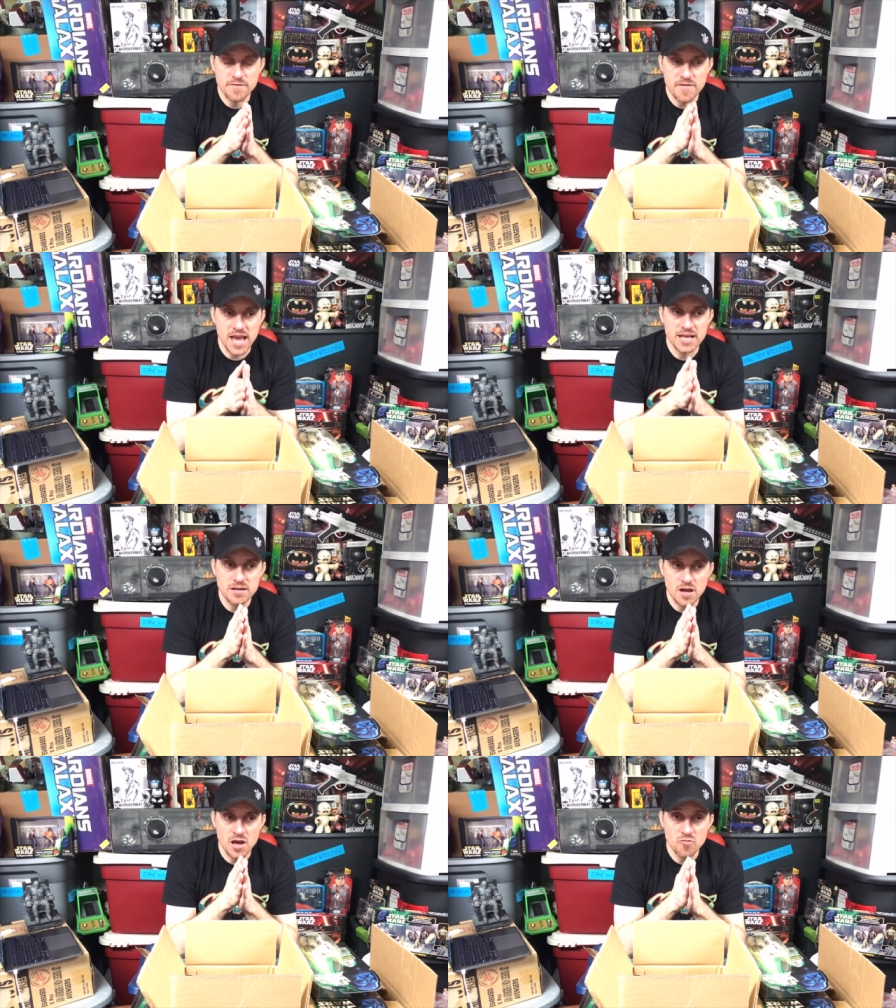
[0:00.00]

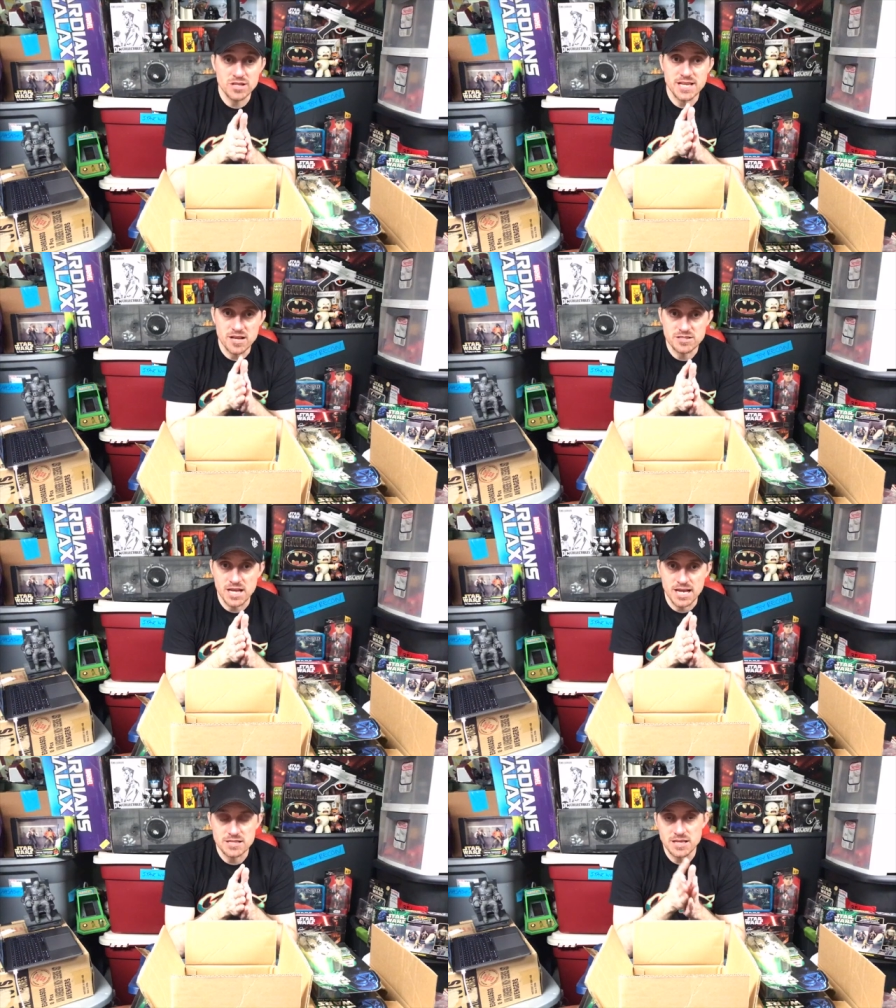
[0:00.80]
fan retail
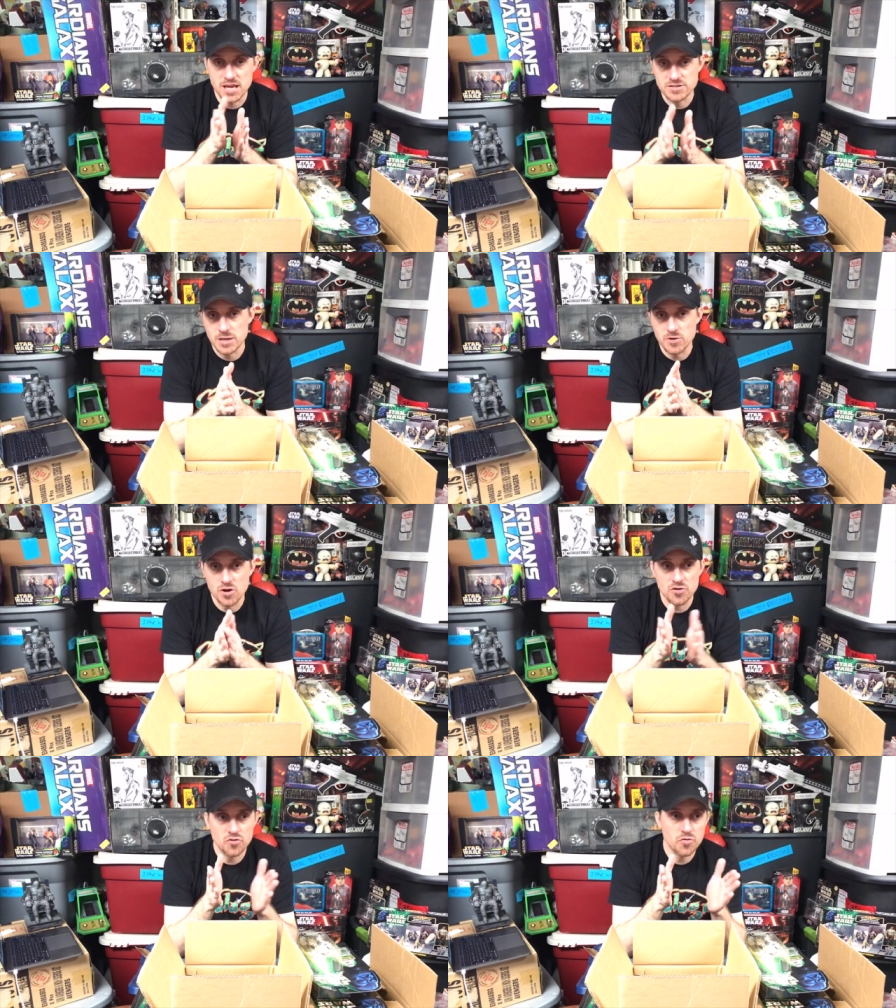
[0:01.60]
sites like Entertainment
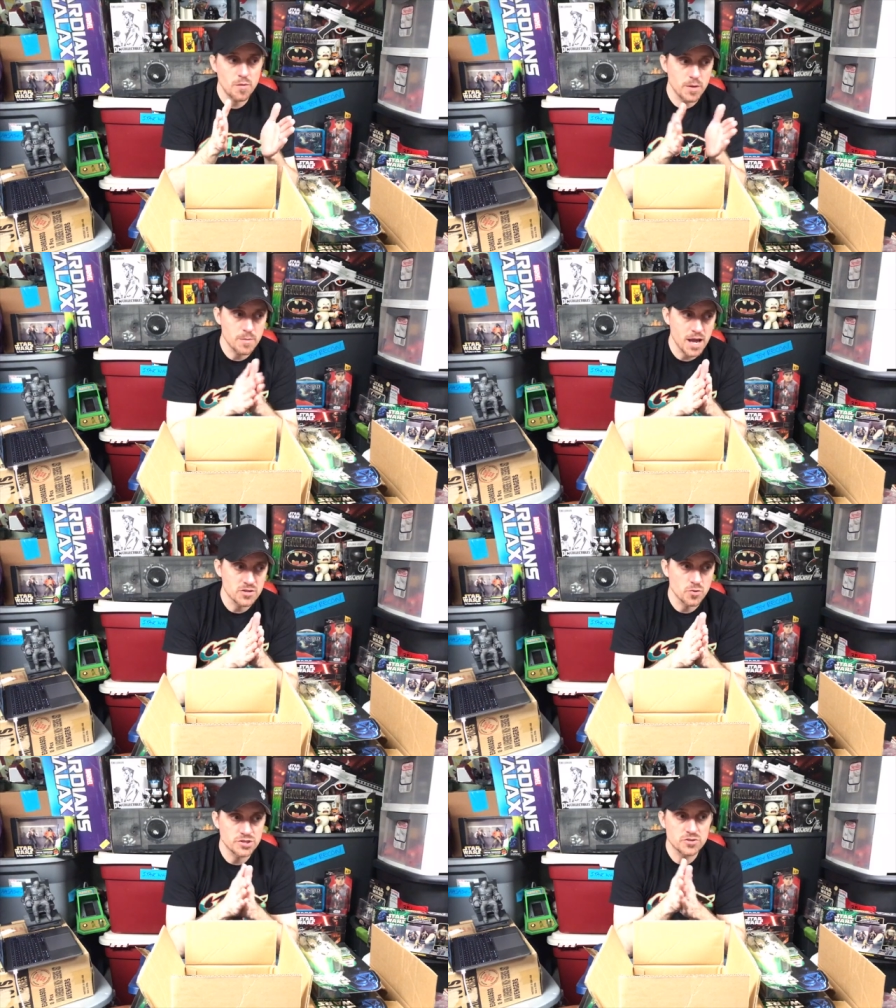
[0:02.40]
Earth, Big
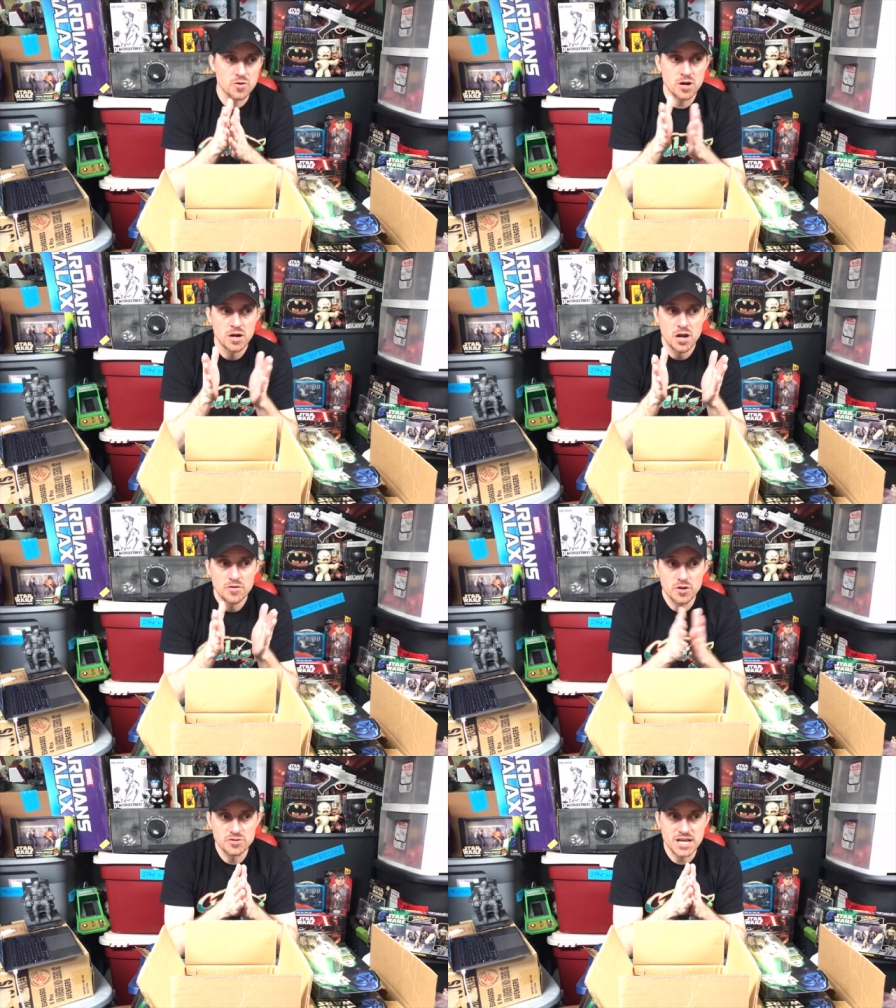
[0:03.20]
Bad Toy Store,
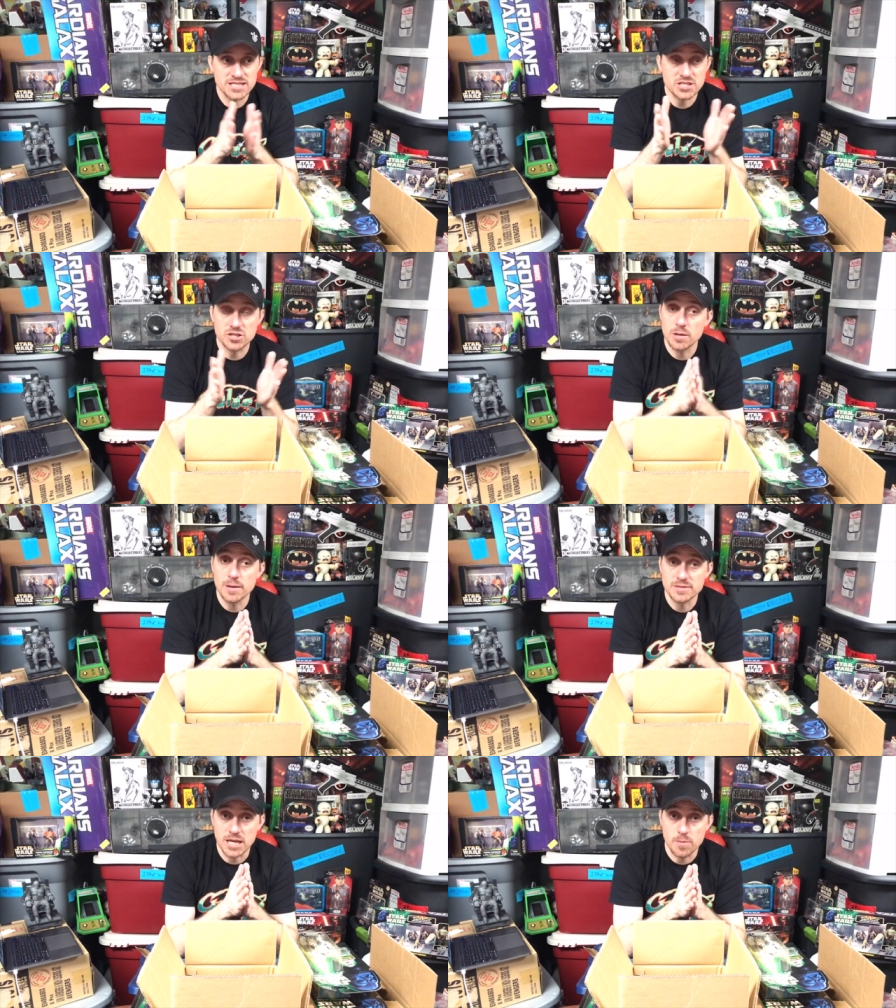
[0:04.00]
those guys, because they're going
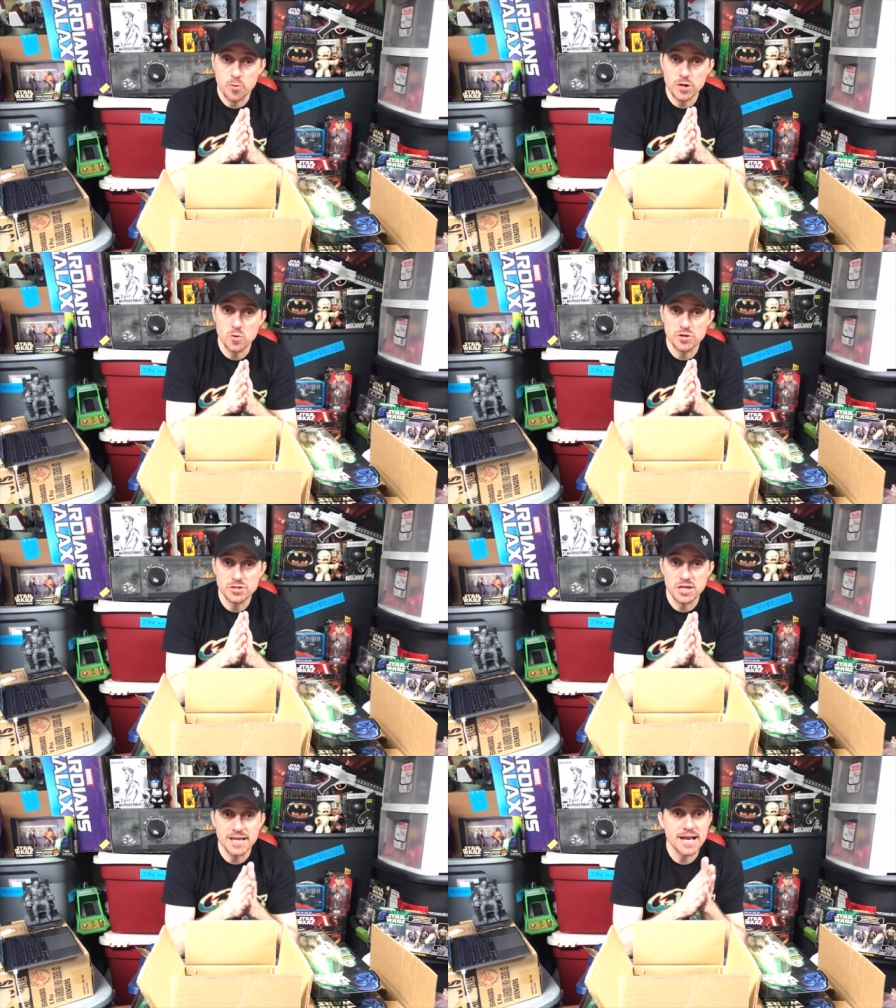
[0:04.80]
to be able to take
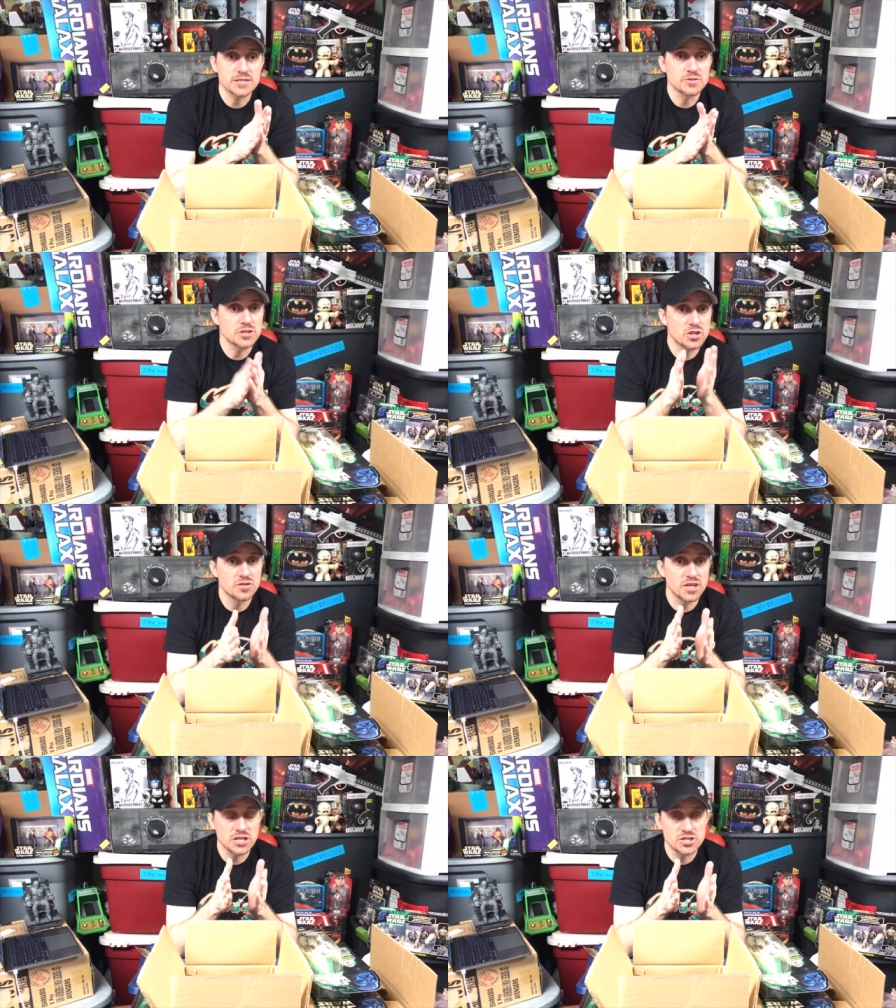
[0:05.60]
pre-orders on that. So it's a
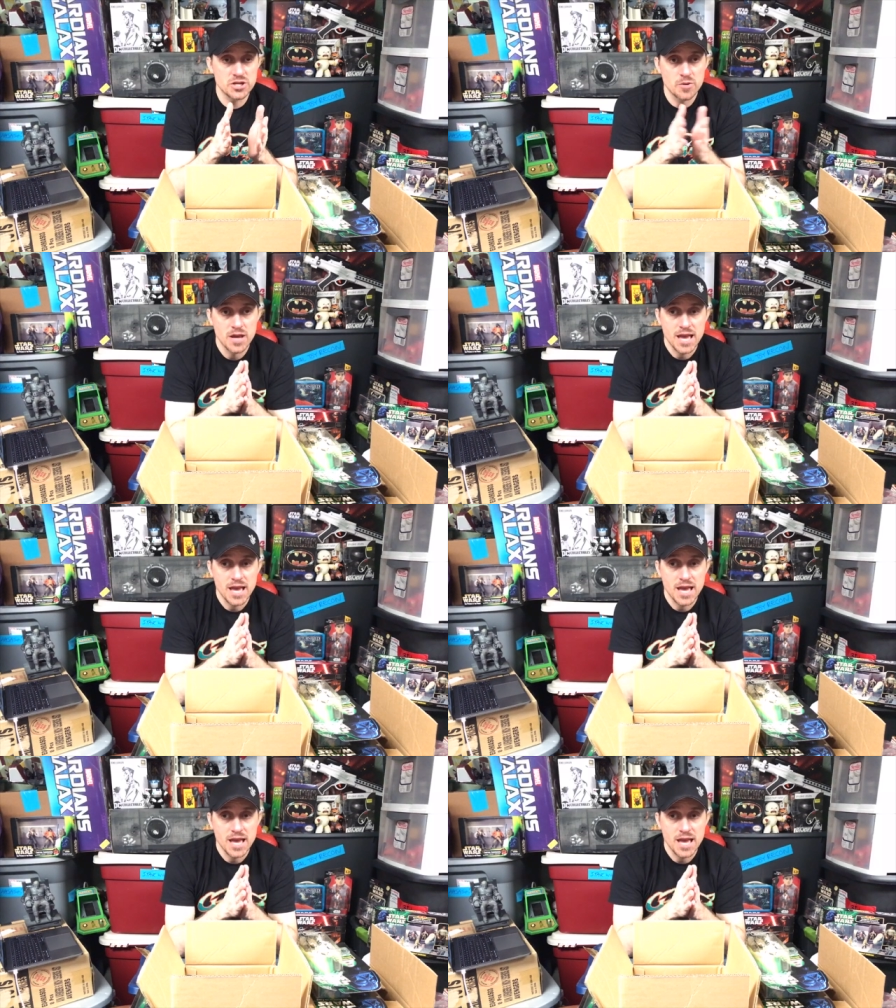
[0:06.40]
good thing to do.